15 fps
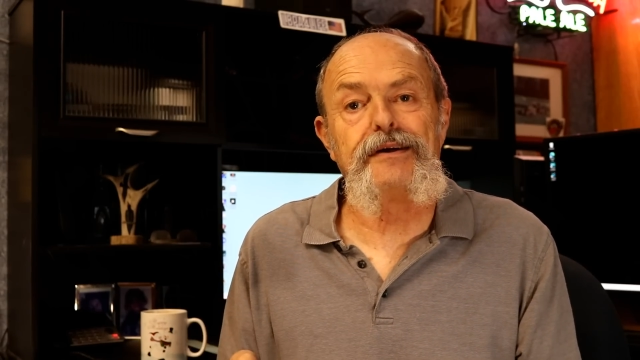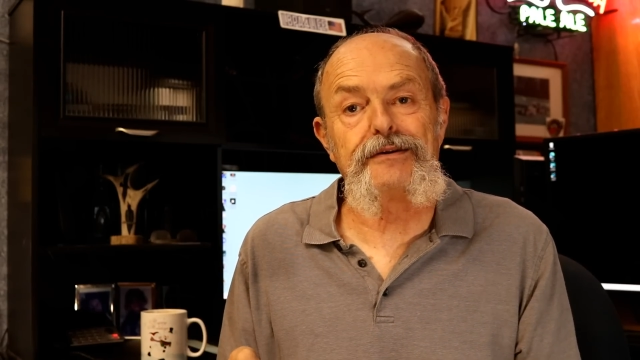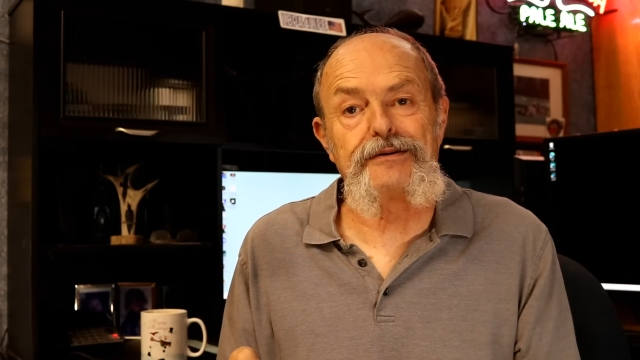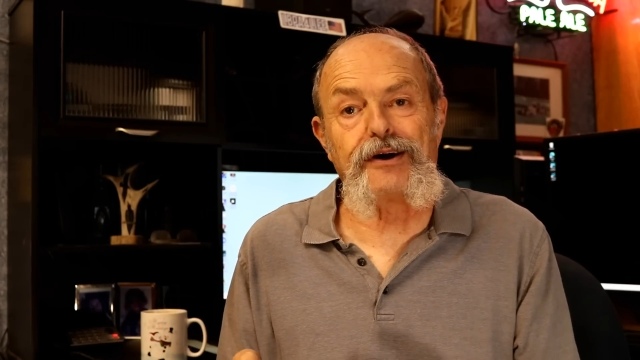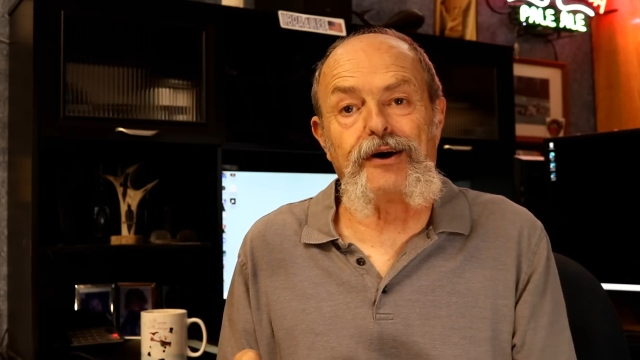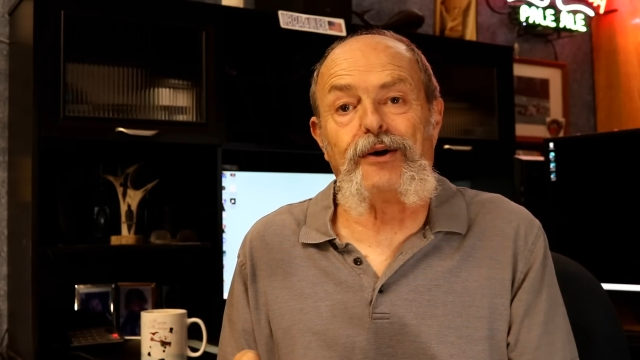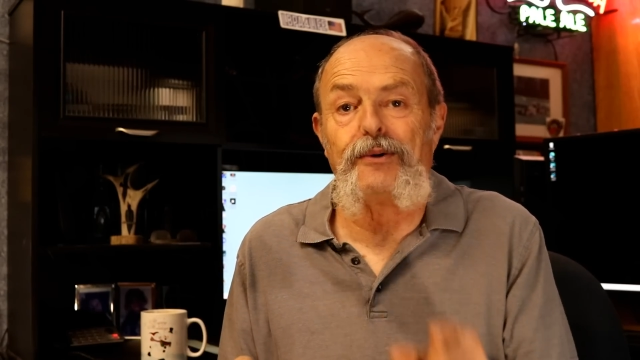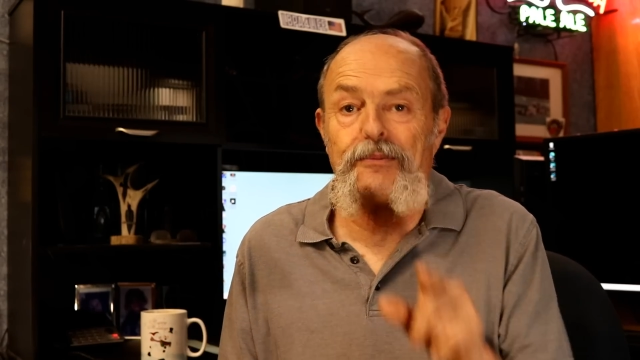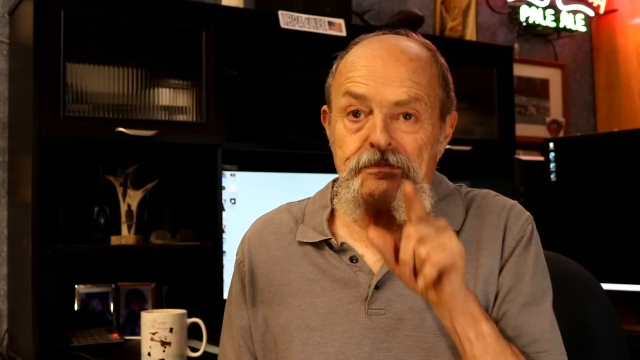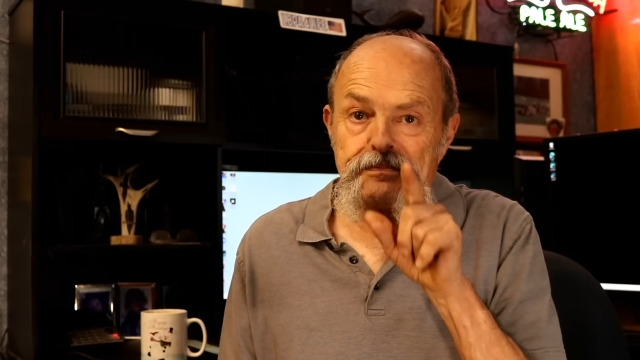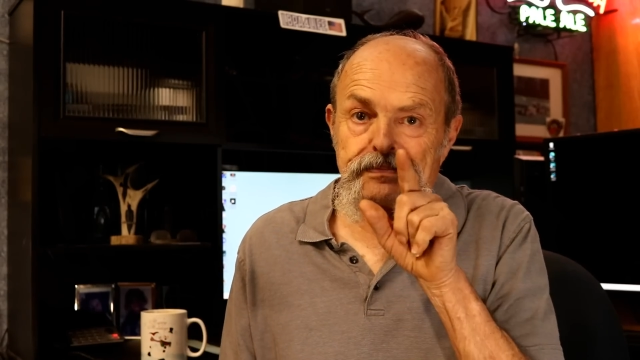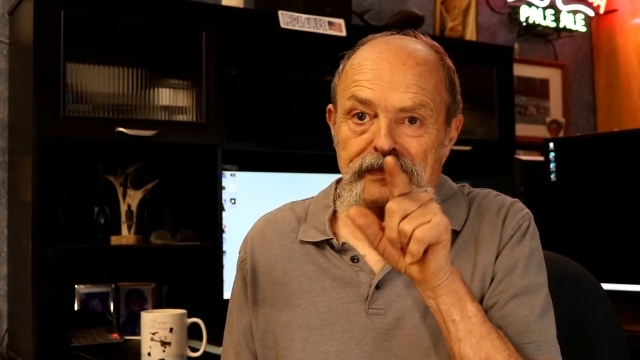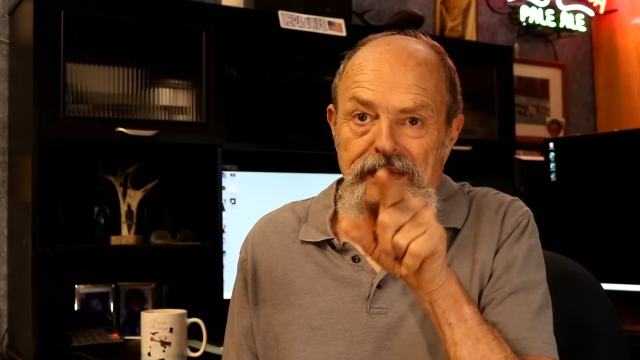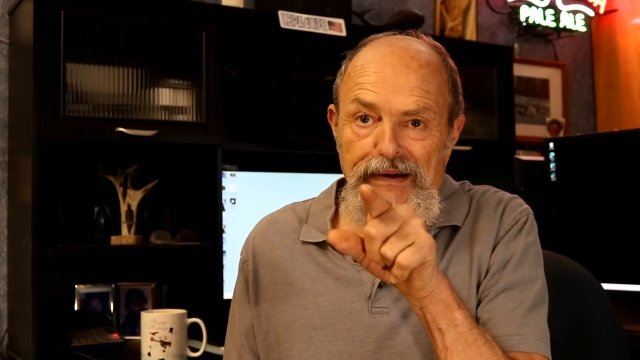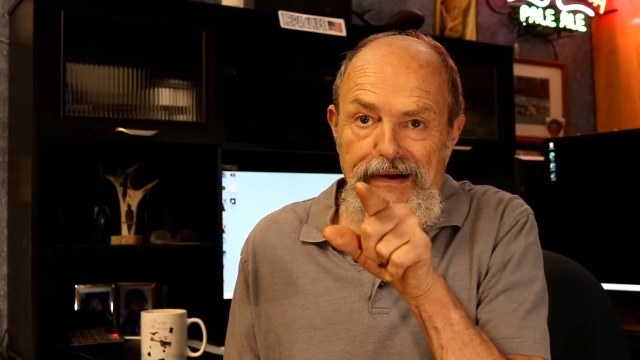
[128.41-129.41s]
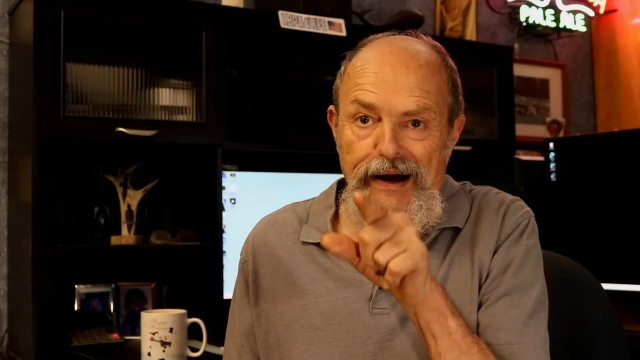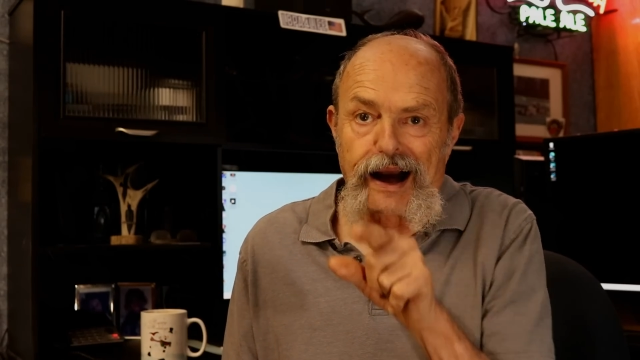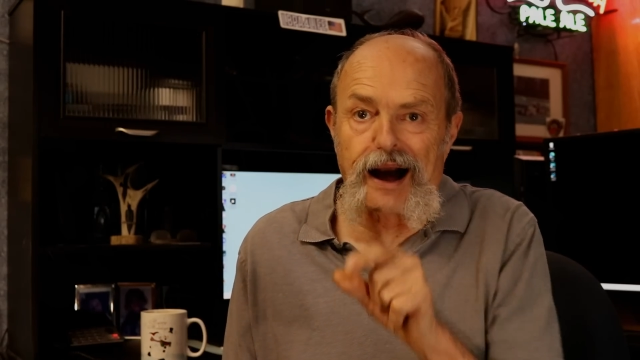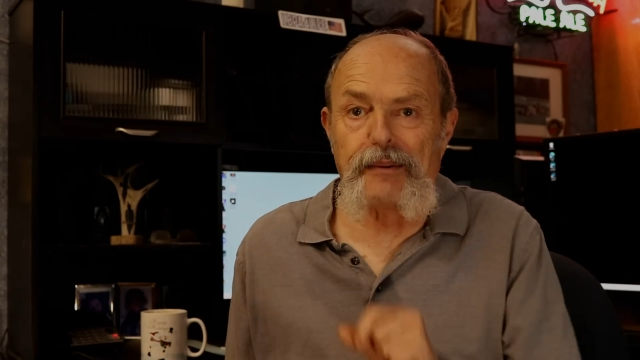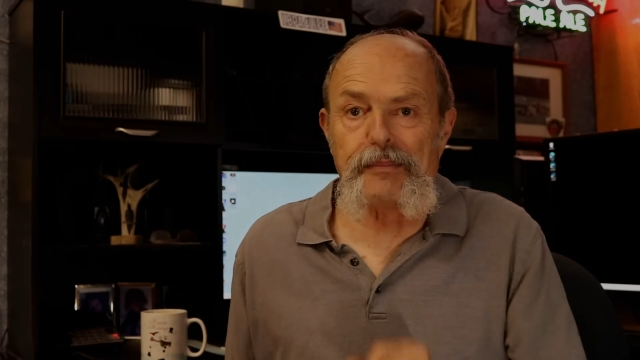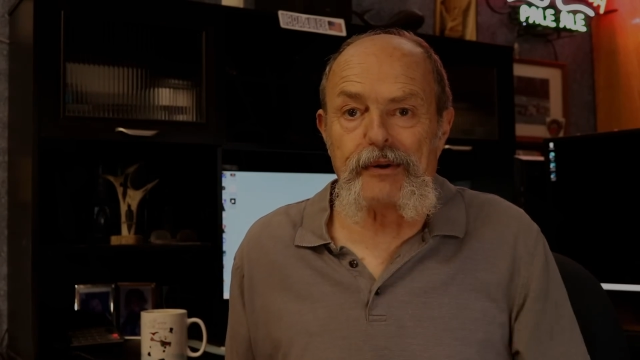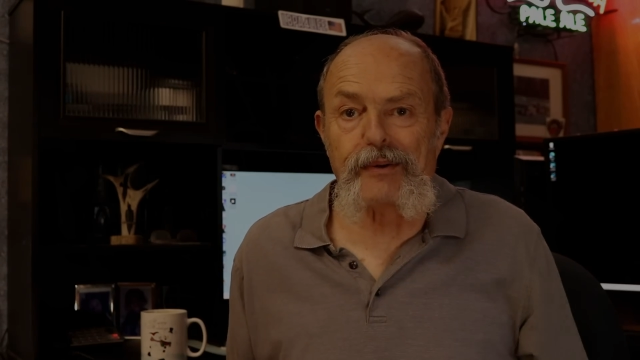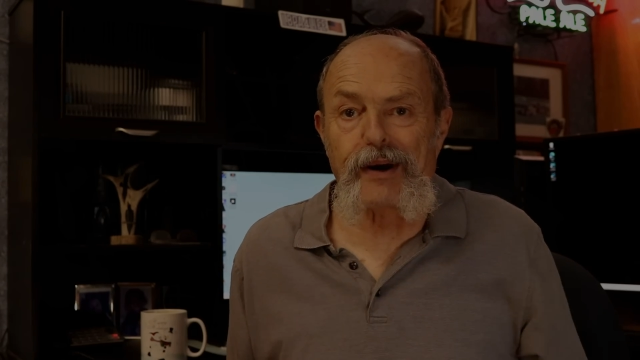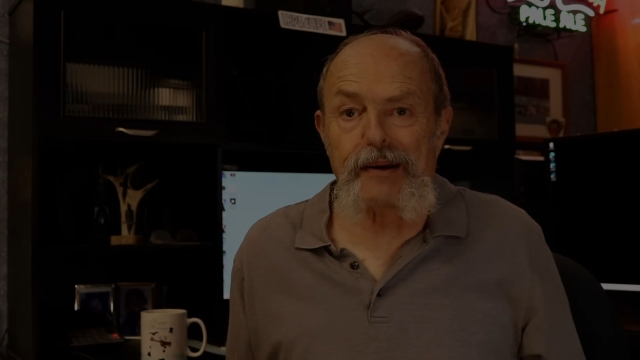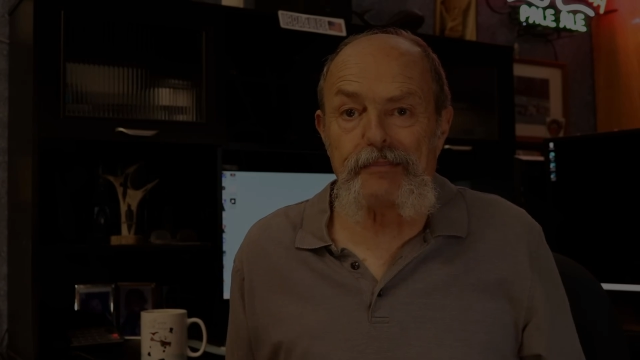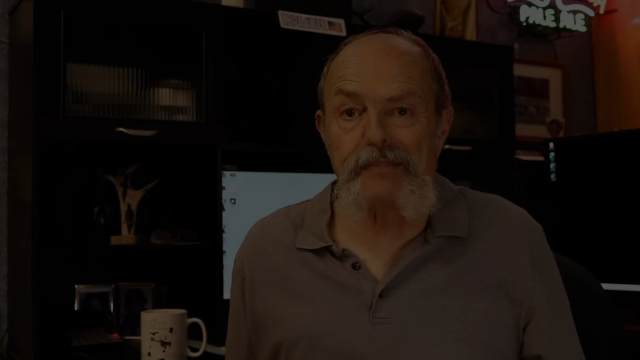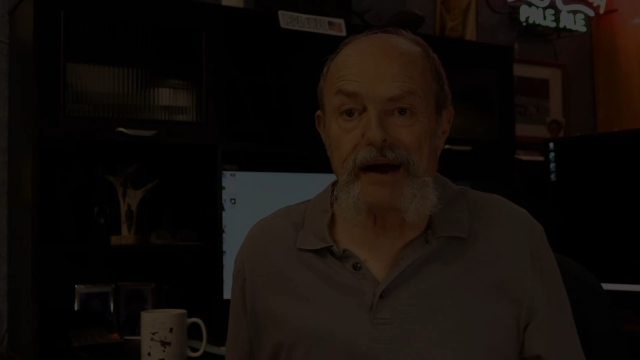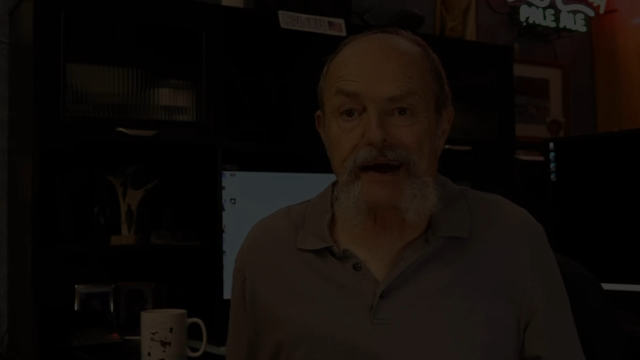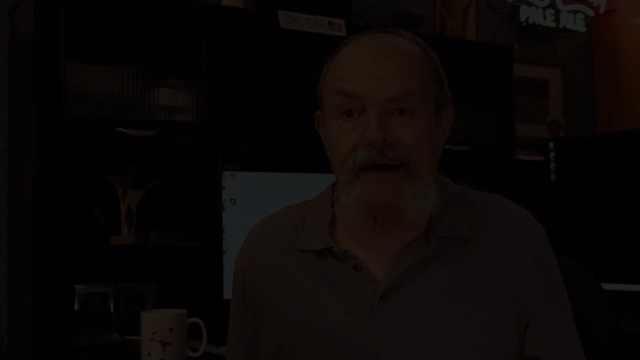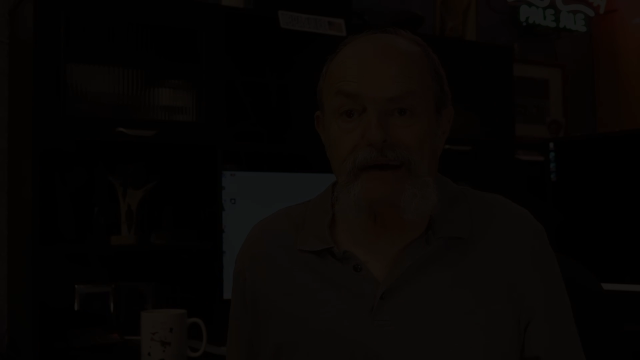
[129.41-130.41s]
So I'll be
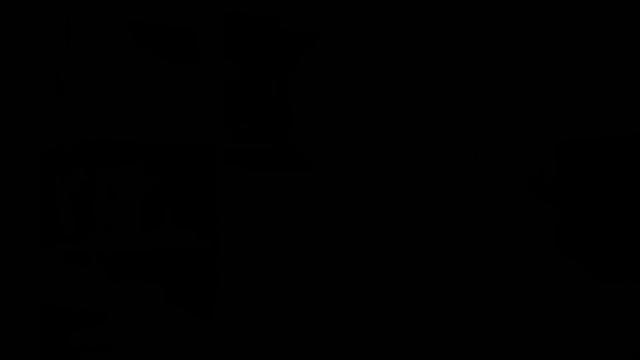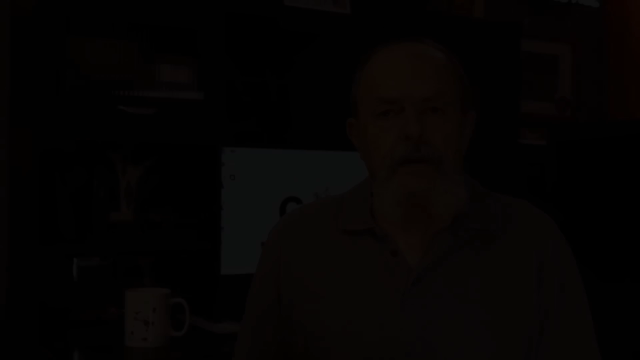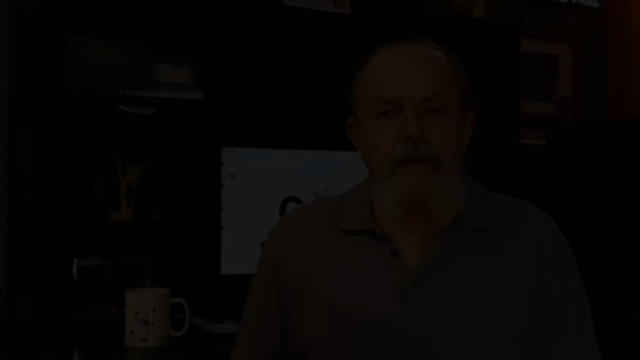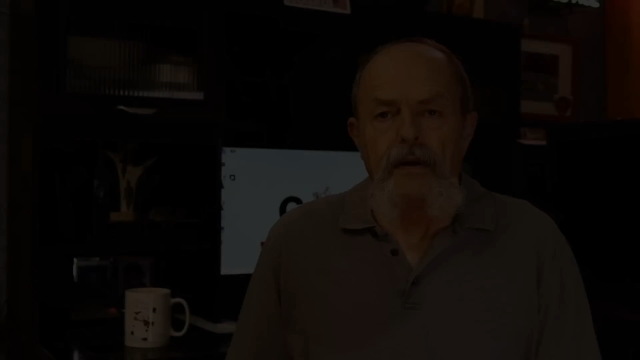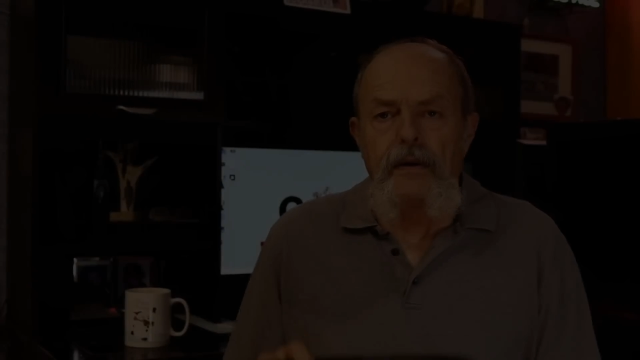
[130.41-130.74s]
right back.